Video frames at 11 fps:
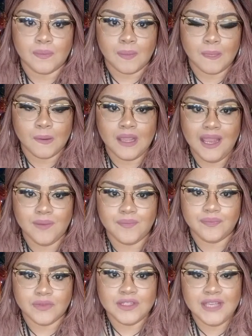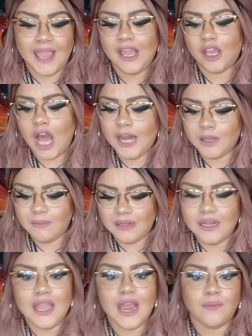Okay? Take
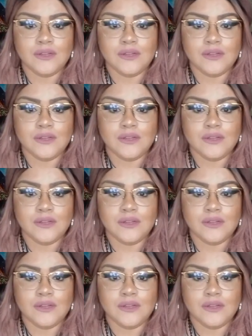accountability and